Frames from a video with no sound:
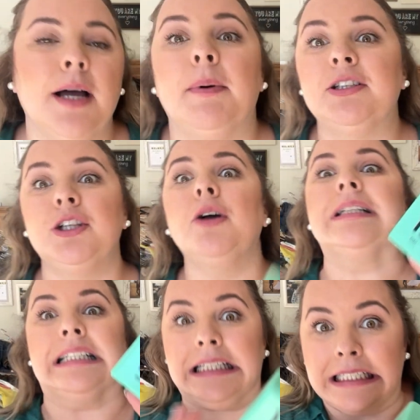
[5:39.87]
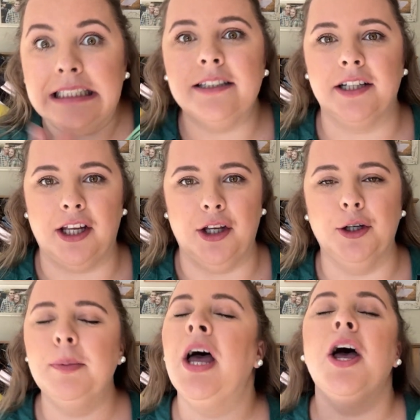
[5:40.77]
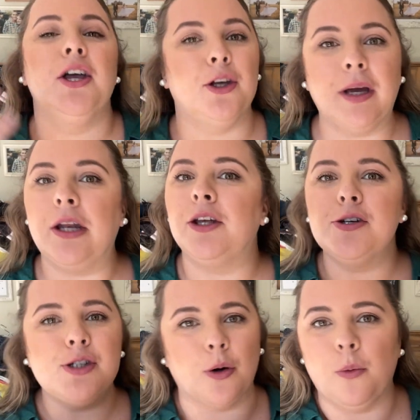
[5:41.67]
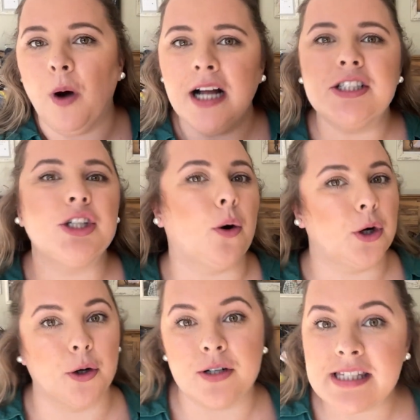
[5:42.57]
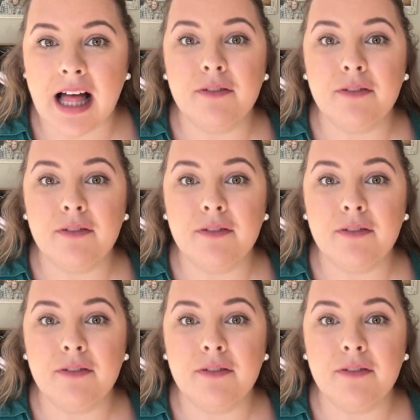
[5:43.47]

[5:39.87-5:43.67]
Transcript: But you don't need the cube. You can use your watch or your cell